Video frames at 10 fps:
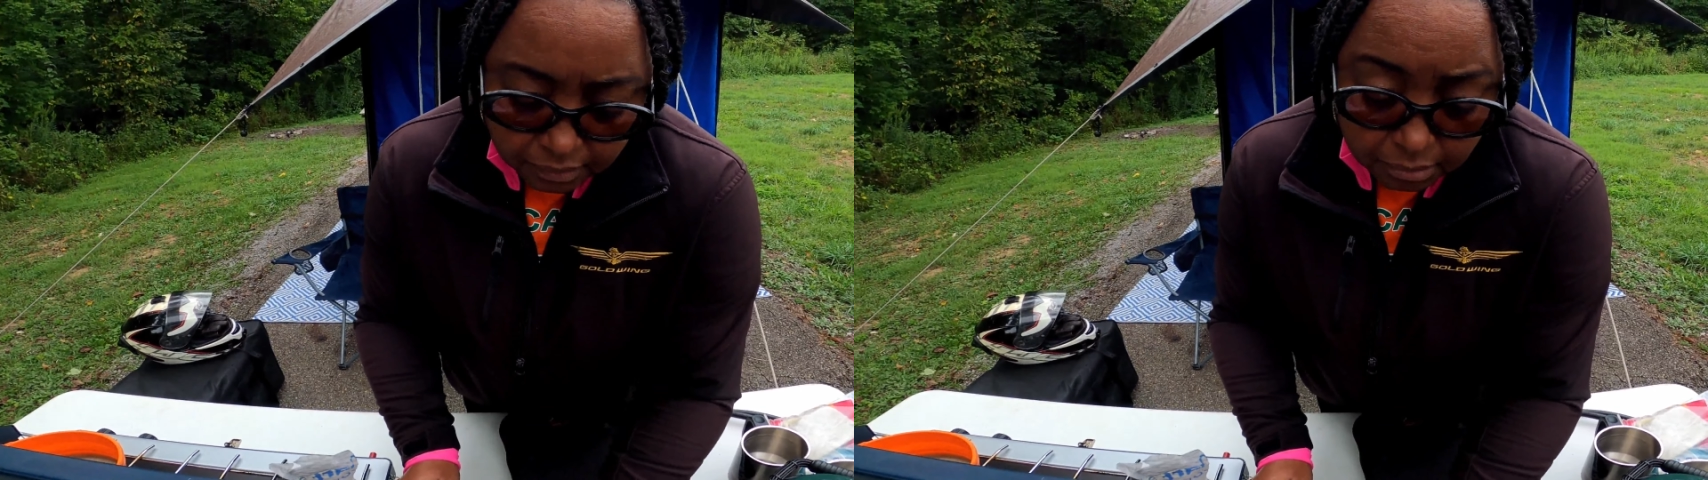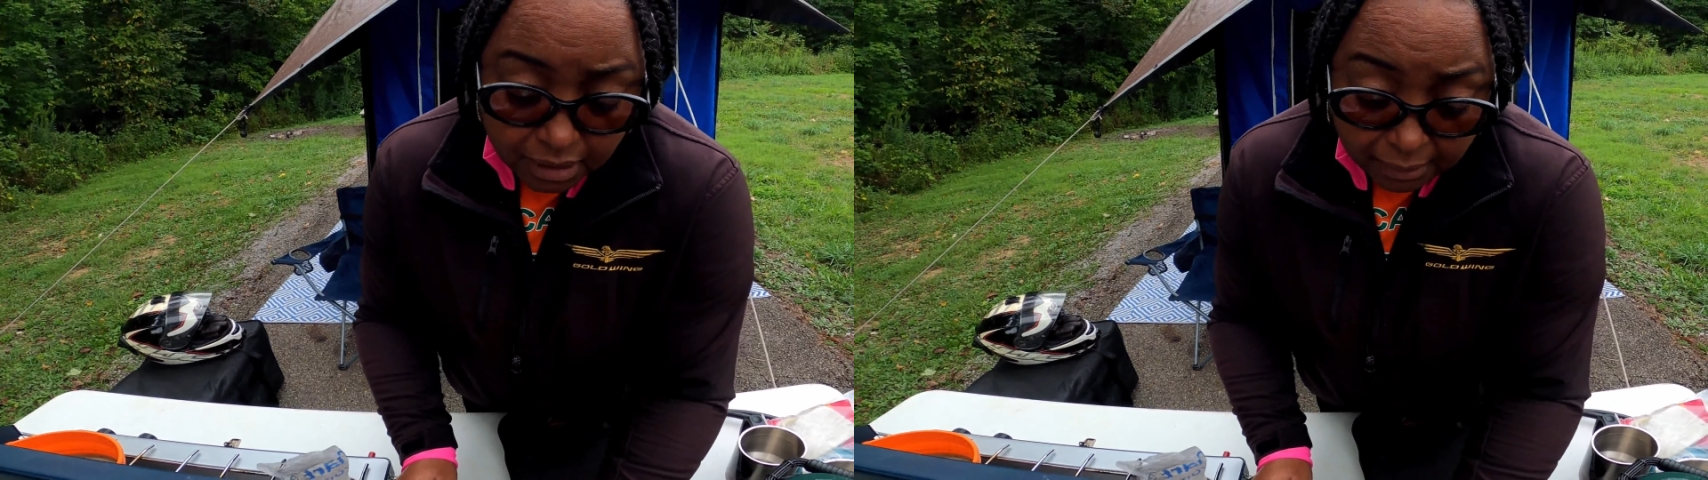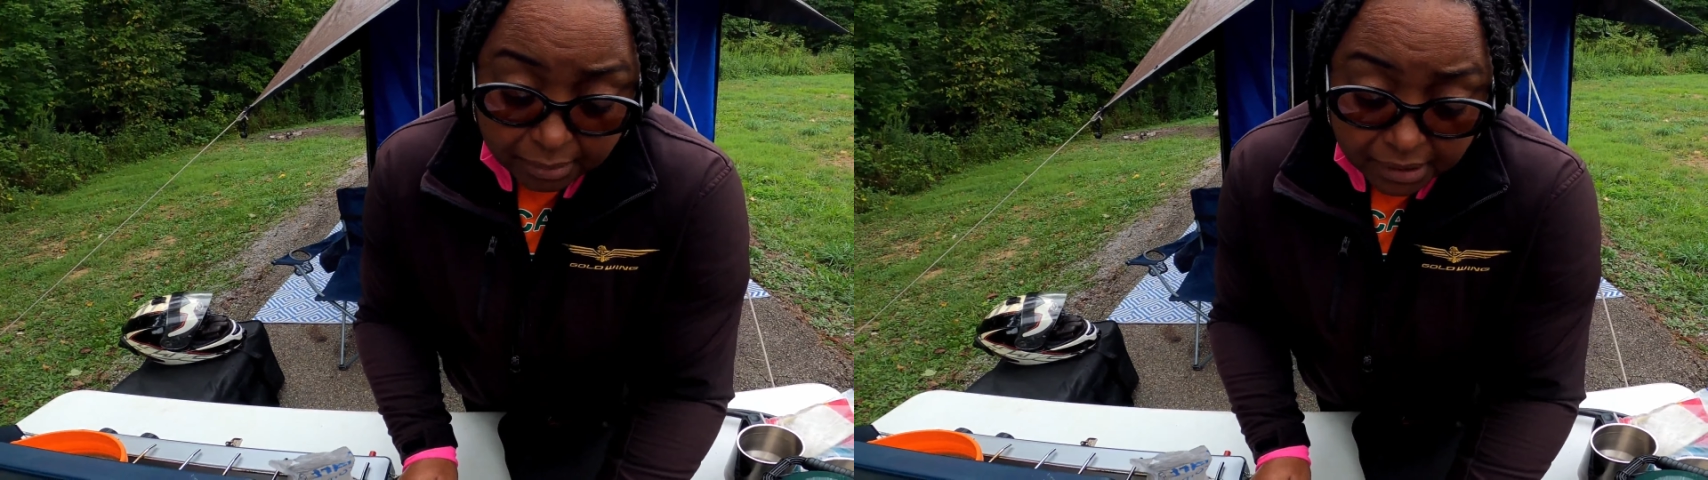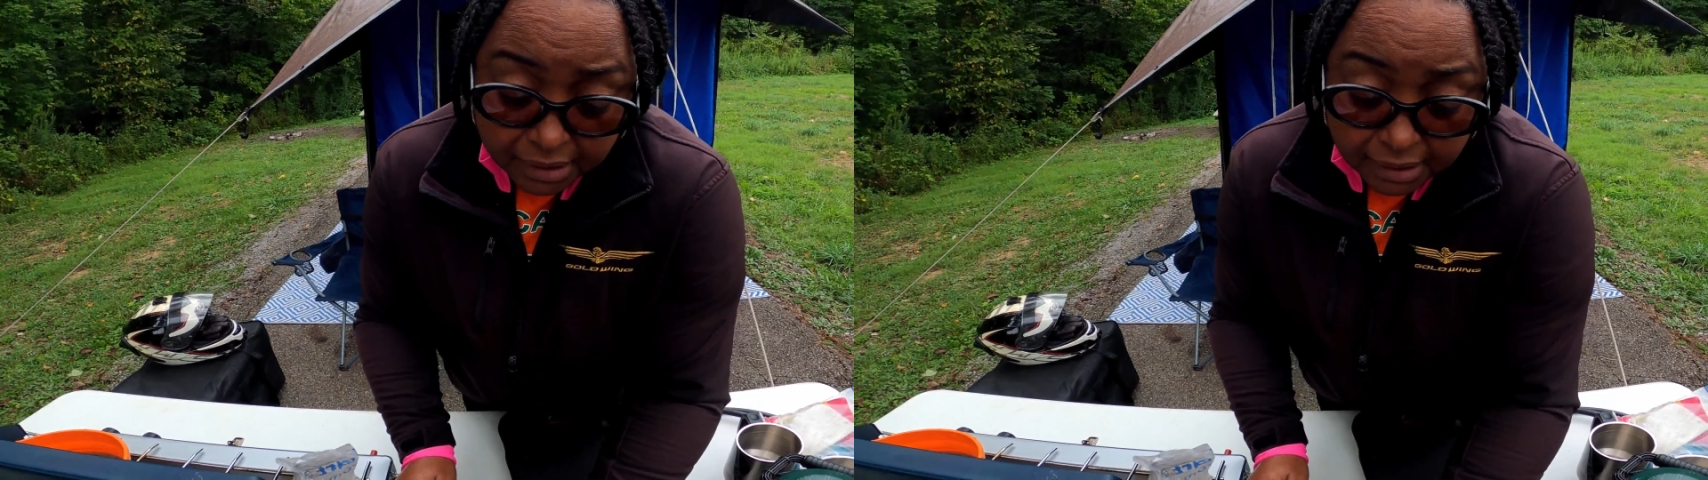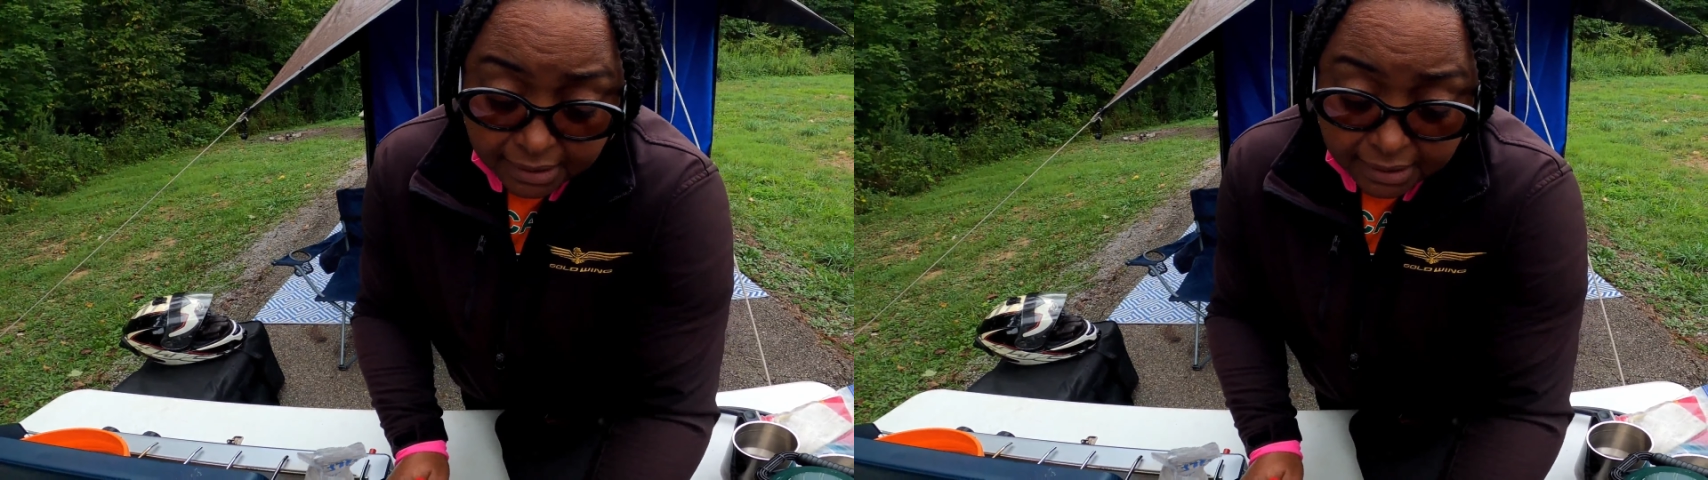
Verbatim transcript: But I'm cooking